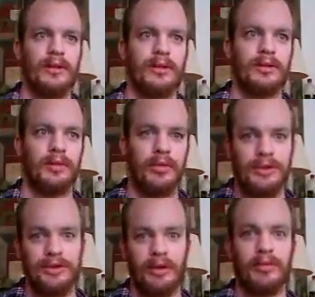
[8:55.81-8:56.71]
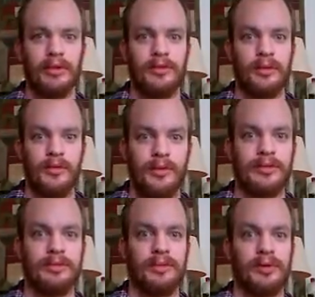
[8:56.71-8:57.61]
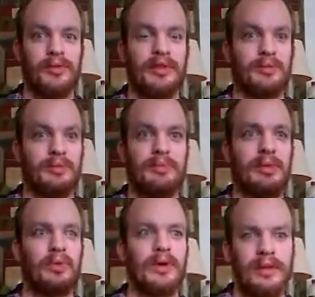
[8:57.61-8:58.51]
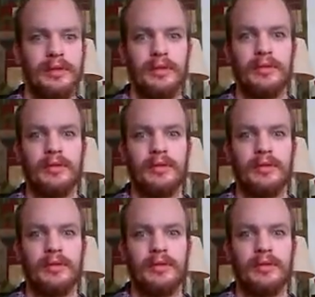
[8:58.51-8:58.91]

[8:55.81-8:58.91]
So there is something to this, but this must be really,